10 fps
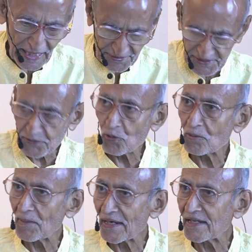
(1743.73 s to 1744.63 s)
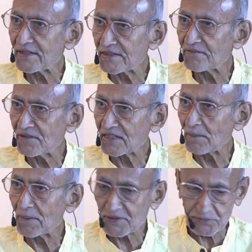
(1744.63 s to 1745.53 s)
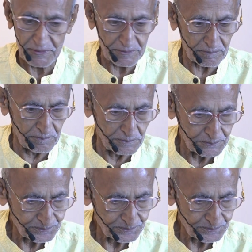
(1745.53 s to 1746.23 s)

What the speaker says: I'll read the whole para and then we'll come back to it.